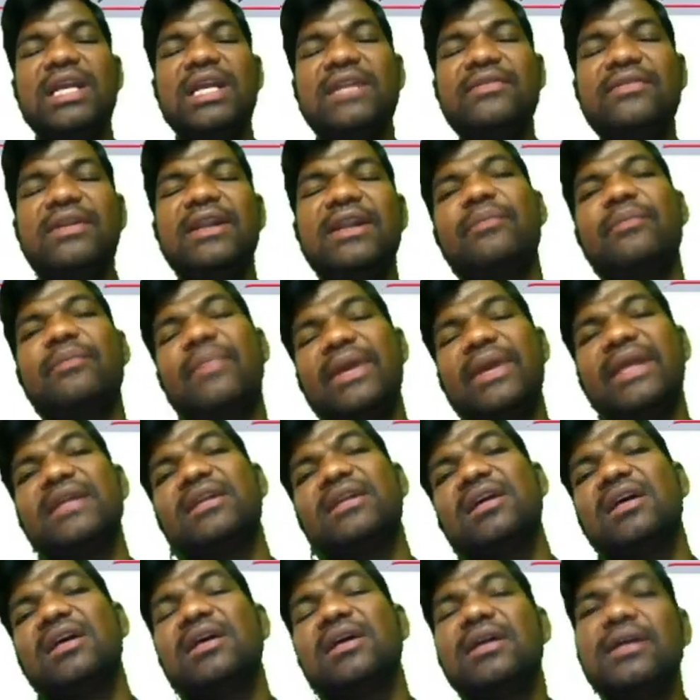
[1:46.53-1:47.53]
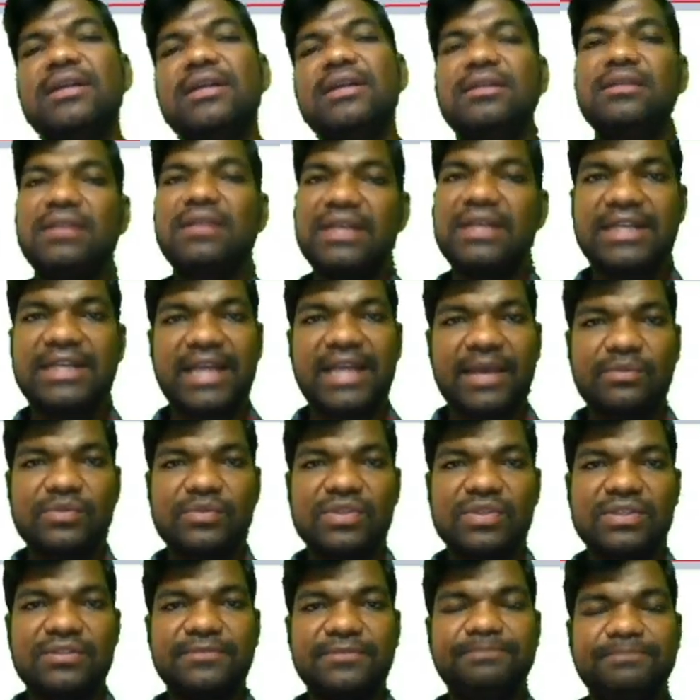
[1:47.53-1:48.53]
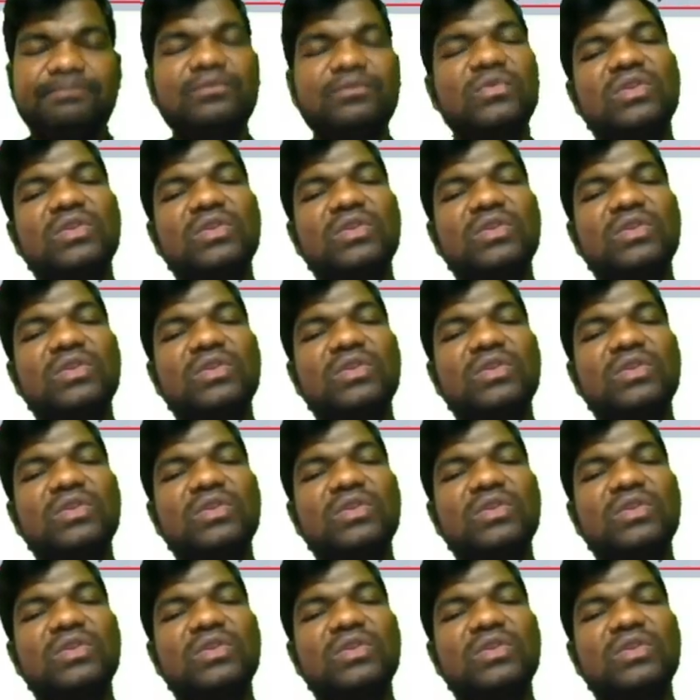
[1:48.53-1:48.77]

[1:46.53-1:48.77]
it will repeat 3 times.